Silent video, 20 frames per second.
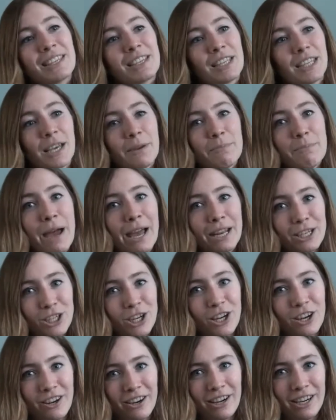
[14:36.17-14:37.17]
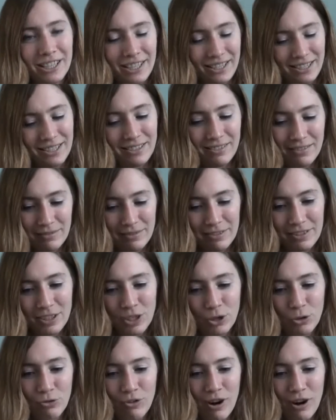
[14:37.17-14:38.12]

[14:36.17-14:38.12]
Magica and your